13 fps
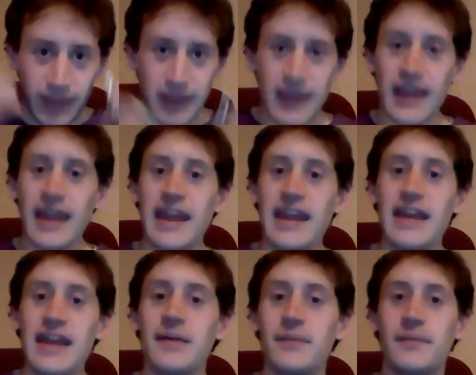
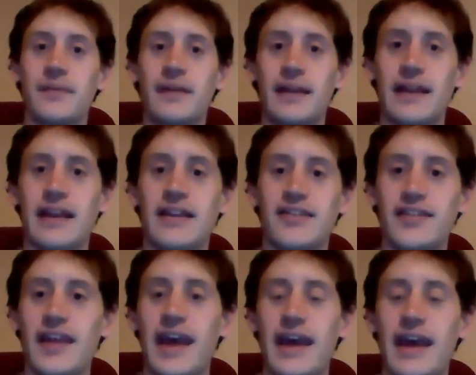Here, it's
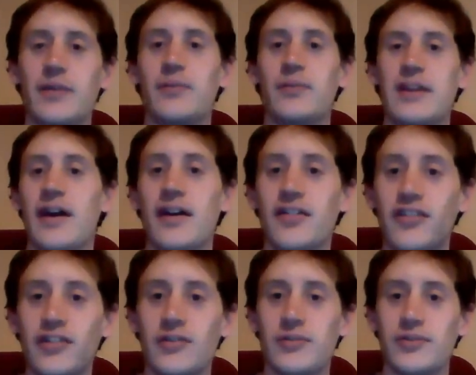there. We can't
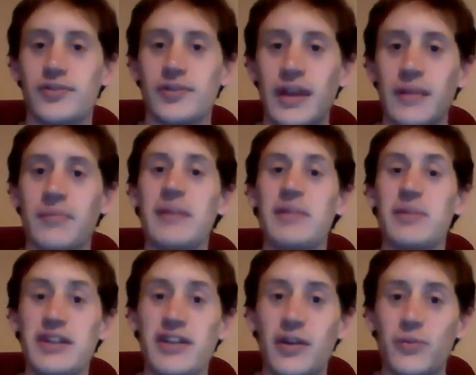choose. Maybe
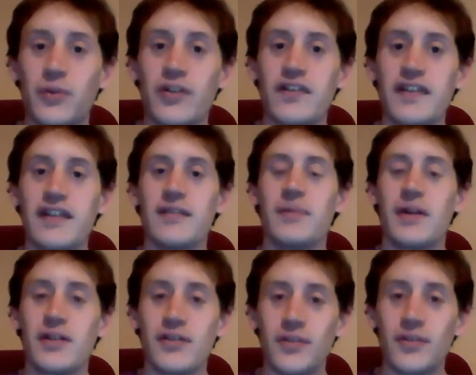we don't want it,
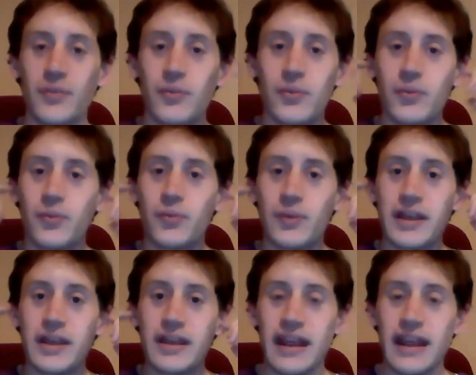but we
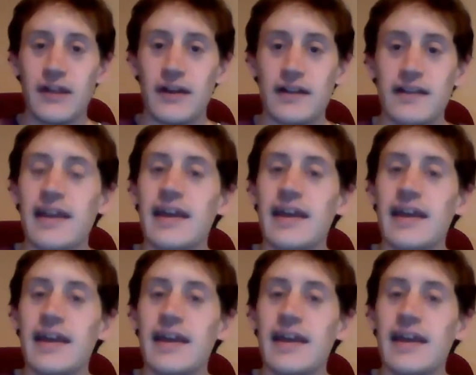can hear it.